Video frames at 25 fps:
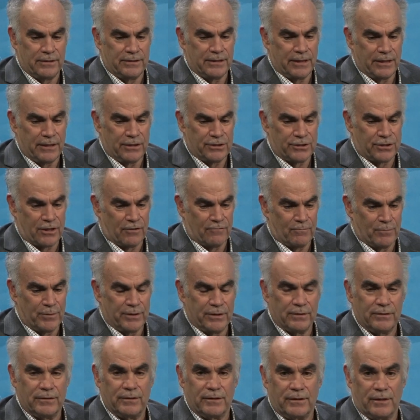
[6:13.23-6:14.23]
Danish
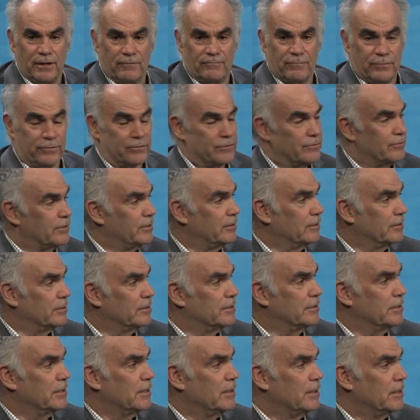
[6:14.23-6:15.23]
government and the government of
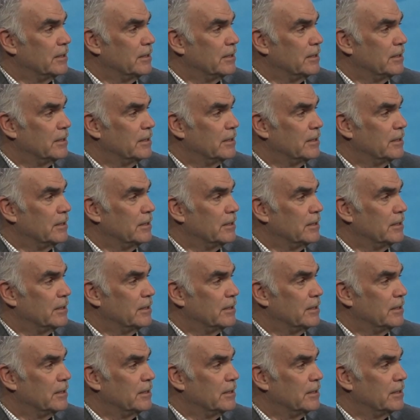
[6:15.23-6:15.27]
Greenland